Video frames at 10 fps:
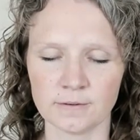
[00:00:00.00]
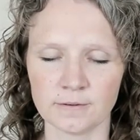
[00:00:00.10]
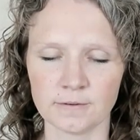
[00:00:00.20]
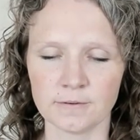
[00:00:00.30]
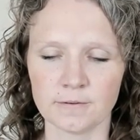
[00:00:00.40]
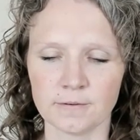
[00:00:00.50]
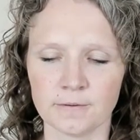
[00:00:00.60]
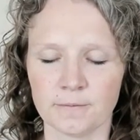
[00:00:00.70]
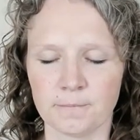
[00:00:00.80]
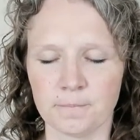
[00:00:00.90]

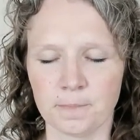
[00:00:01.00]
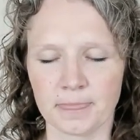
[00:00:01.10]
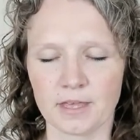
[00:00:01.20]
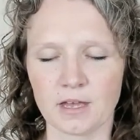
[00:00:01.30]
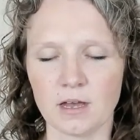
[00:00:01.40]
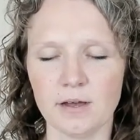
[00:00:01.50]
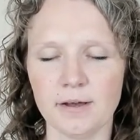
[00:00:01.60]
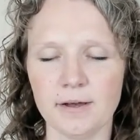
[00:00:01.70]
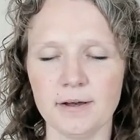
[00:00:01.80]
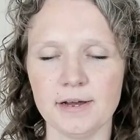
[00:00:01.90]

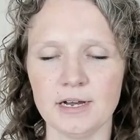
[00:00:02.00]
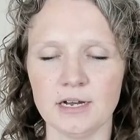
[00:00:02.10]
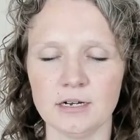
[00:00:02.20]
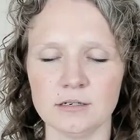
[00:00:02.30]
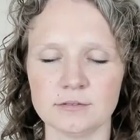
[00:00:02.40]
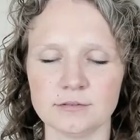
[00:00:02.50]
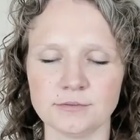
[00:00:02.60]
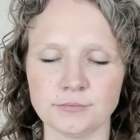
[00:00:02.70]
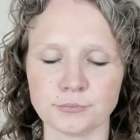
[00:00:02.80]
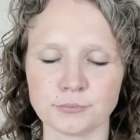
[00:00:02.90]

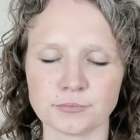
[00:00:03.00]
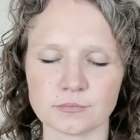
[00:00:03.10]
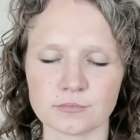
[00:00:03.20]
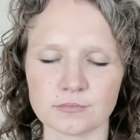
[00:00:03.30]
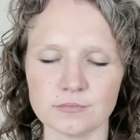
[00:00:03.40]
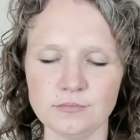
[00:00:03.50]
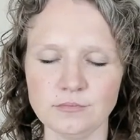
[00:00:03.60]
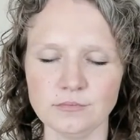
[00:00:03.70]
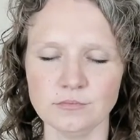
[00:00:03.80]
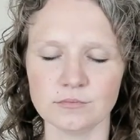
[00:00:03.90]

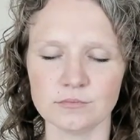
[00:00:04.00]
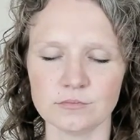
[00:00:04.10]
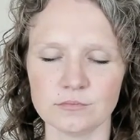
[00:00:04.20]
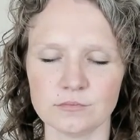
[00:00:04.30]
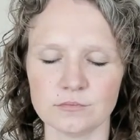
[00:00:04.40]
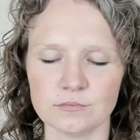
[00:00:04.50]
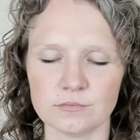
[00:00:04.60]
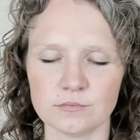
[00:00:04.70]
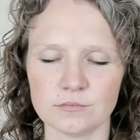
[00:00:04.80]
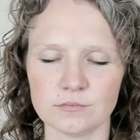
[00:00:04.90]

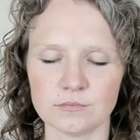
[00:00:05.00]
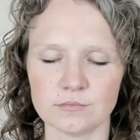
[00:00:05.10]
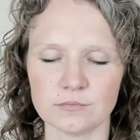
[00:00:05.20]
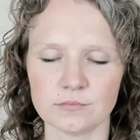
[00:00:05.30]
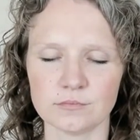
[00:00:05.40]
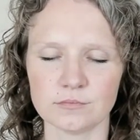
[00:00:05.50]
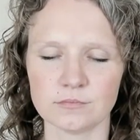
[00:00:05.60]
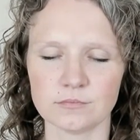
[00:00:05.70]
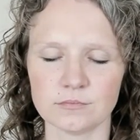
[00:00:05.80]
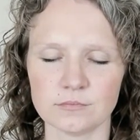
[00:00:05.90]

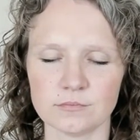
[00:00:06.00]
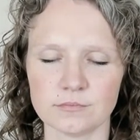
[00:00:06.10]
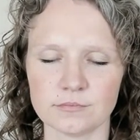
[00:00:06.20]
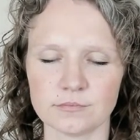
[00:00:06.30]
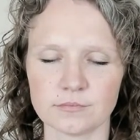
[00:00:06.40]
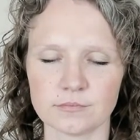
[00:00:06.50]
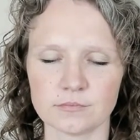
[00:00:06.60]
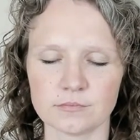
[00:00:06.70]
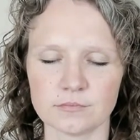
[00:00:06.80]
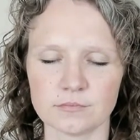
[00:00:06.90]
Nobody speaks.